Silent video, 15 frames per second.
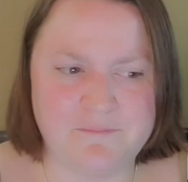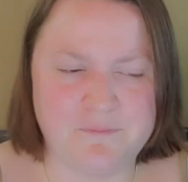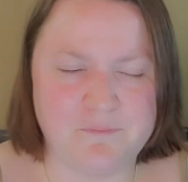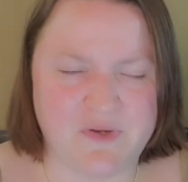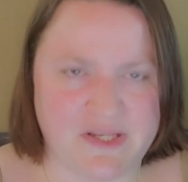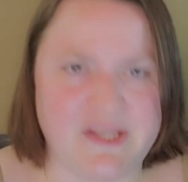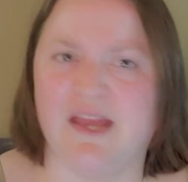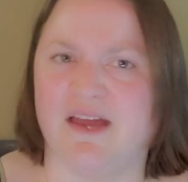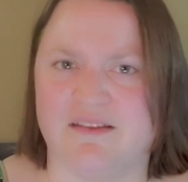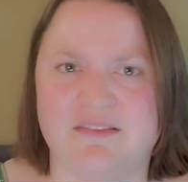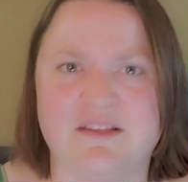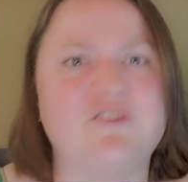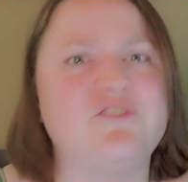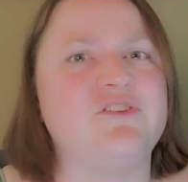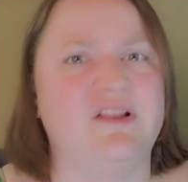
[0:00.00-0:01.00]
But yeah,
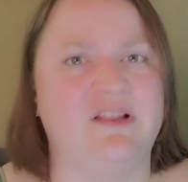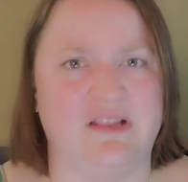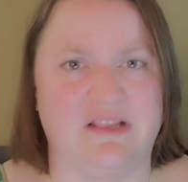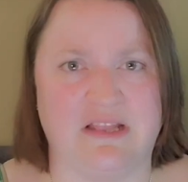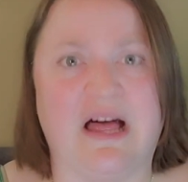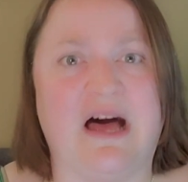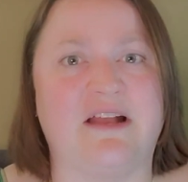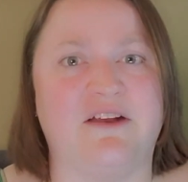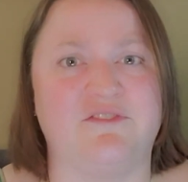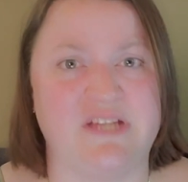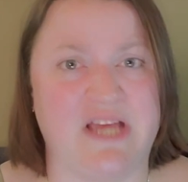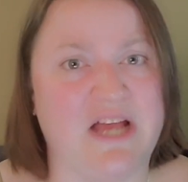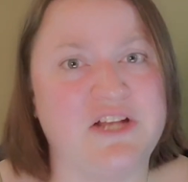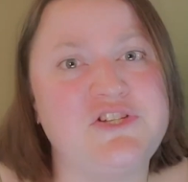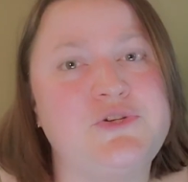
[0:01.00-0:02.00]
there's a lot of
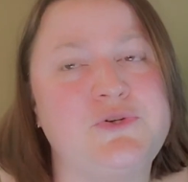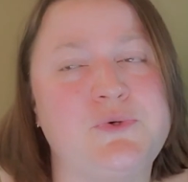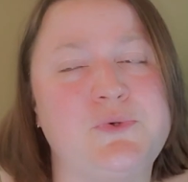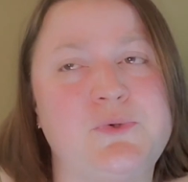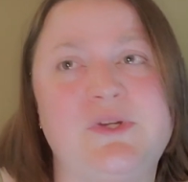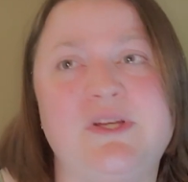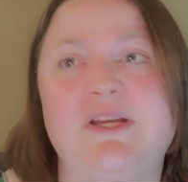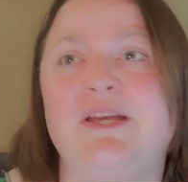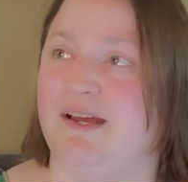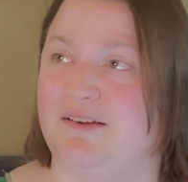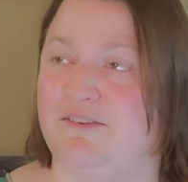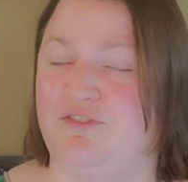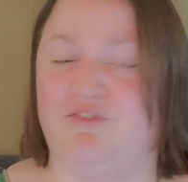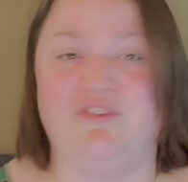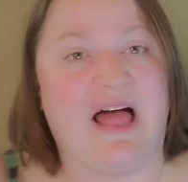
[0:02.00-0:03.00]
tattooed,
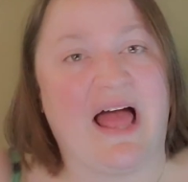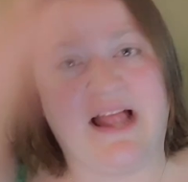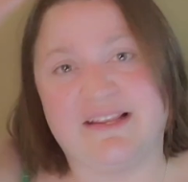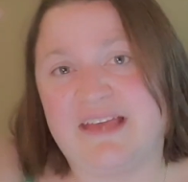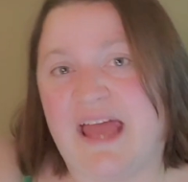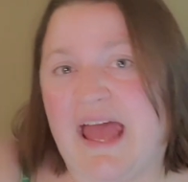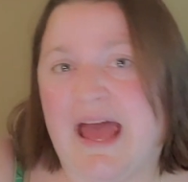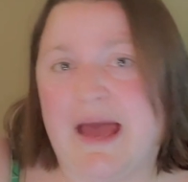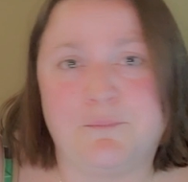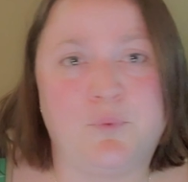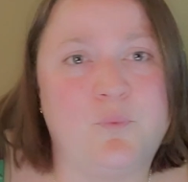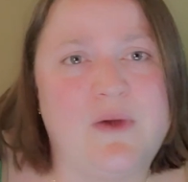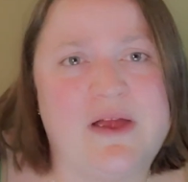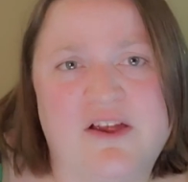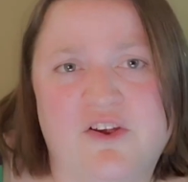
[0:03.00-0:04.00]
flat cap
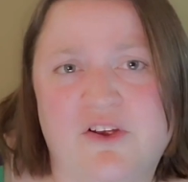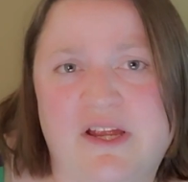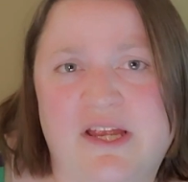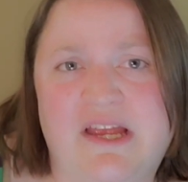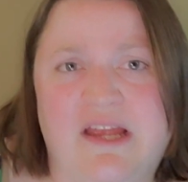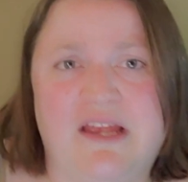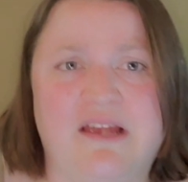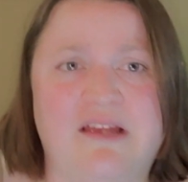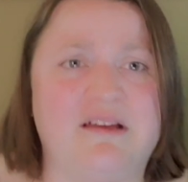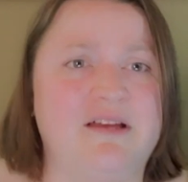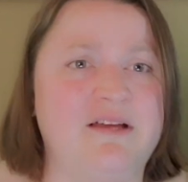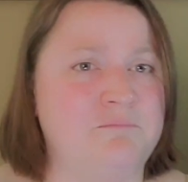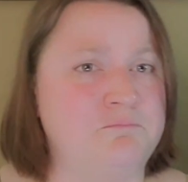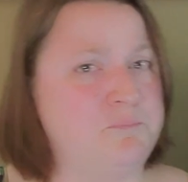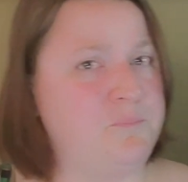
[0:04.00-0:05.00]
wearing,
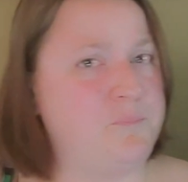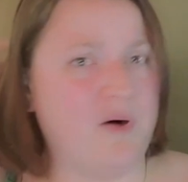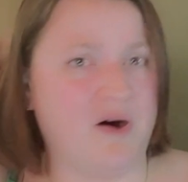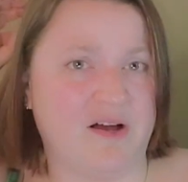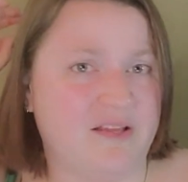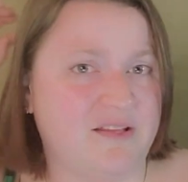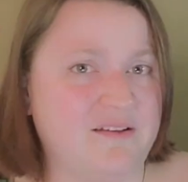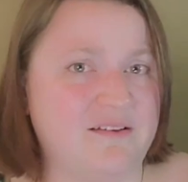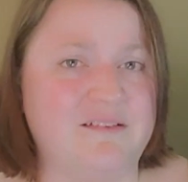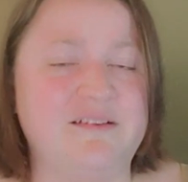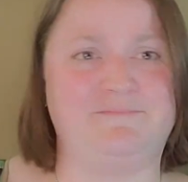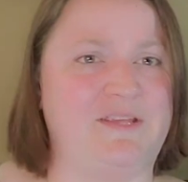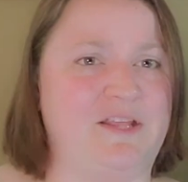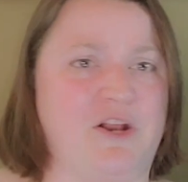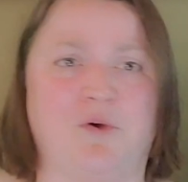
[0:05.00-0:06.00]
bun,
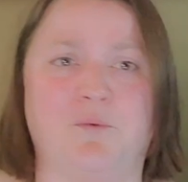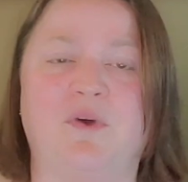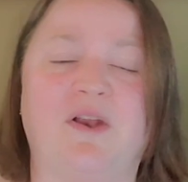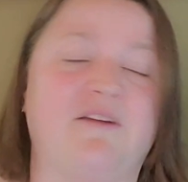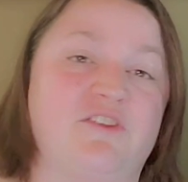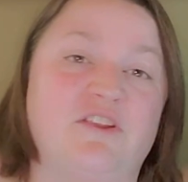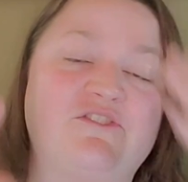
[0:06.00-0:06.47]
whatever.